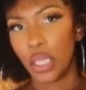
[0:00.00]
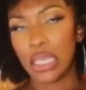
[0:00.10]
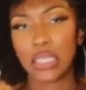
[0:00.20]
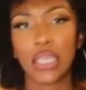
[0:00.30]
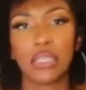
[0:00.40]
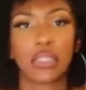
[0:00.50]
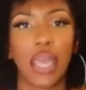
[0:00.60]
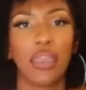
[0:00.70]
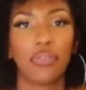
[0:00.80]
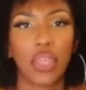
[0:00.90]
is he
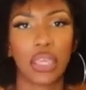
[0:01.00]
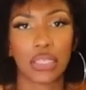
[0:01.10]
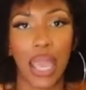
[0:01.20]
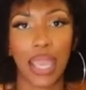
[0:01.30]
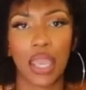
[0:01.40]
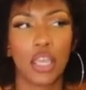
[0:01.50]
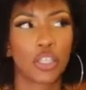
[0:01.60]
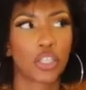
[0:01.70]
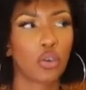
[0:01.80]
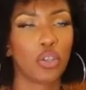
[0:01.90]
saying things like,
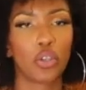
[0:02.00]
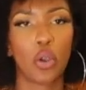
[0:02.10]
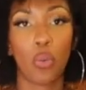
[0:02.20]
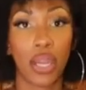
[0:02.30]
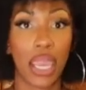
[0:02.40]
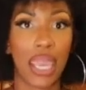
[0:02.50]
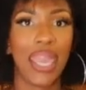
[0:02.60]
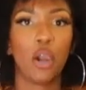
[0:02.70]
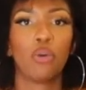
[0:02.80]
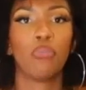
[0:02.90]
so you don't want to
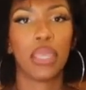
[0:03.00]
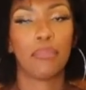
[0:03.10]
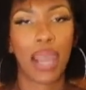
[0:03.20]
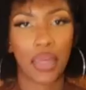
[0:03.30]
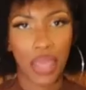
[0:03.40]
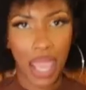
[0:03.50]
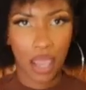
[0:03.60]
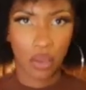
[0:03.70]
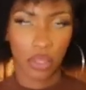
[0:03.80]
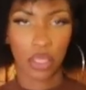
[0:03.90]
help me buy the house?